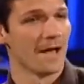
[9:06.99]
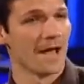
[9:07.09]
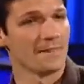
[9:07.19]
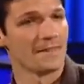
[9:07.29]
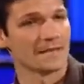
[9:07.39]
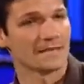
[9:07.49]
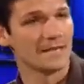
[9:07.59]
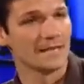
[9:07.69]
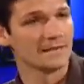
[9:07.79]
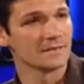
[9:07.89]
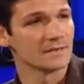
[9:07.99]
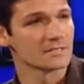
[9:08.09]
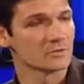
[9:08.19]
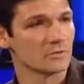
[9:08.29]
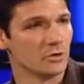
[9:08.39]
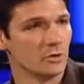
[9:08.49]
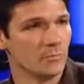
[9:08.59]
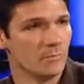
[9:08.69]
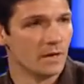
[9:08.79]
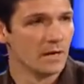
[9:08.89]
And they get into this
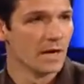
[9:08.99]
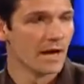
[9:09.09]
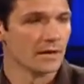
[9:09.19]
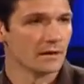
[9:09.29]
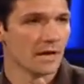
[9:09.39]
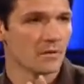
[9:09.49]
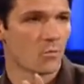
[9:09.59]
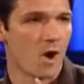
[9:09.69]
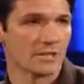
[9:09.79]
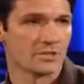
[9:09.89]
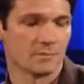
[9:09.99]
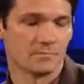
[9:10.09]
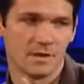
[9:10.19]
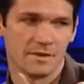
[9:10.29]
room and watch him.